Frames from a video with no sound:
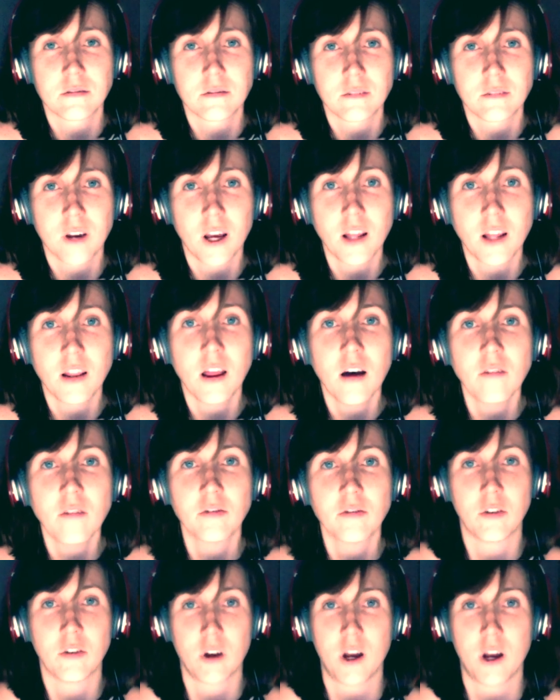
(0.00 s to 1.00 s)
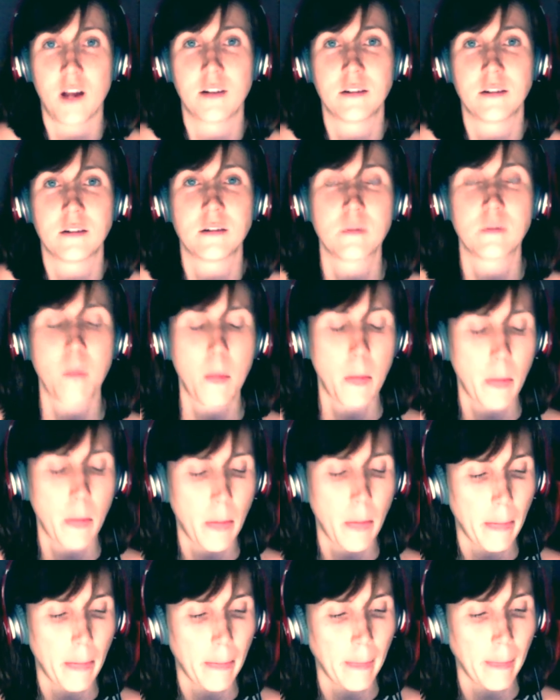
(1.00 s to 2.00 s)
I love you guys,
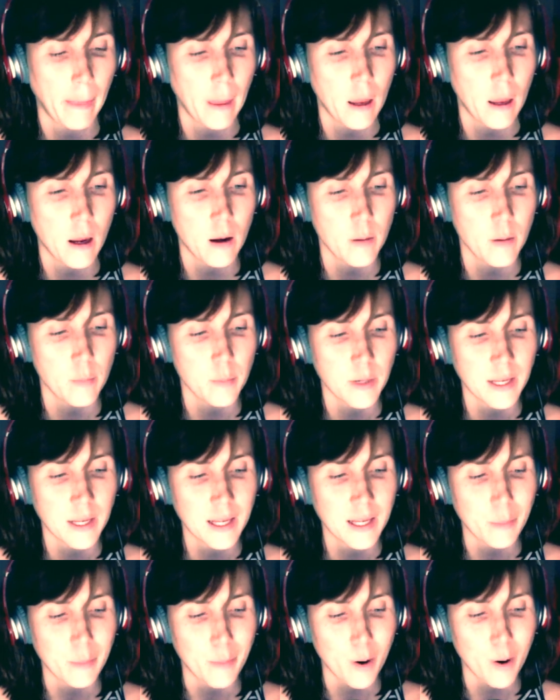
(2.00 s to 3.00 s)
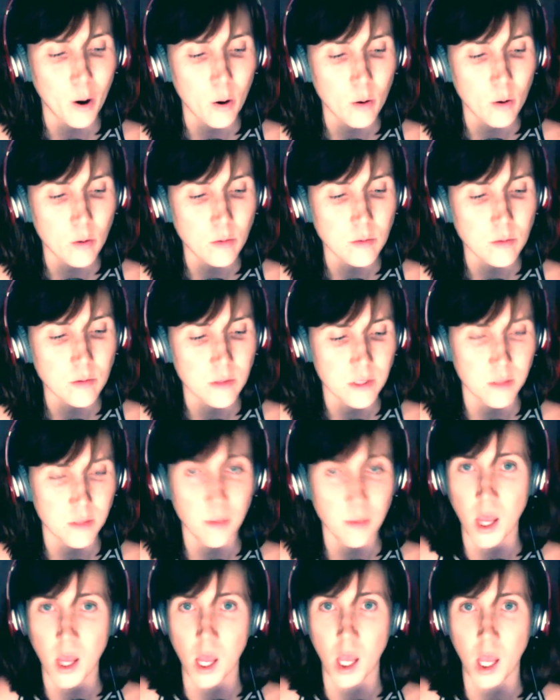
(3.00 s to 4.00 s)
but I got a bone to
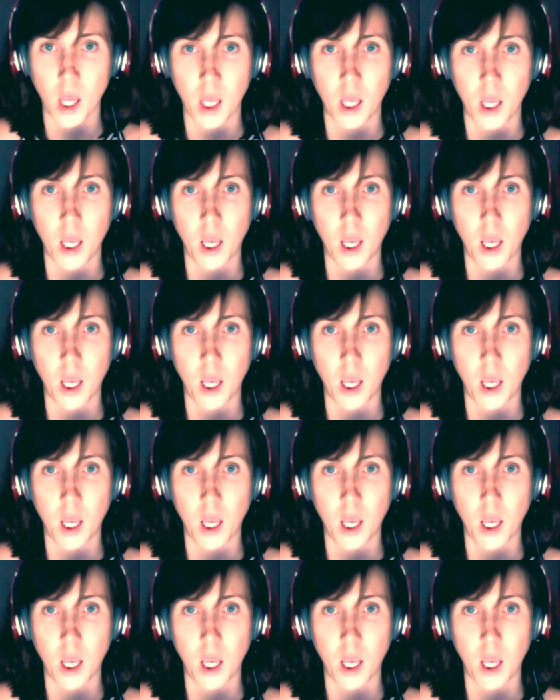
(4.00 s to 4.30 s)
pick.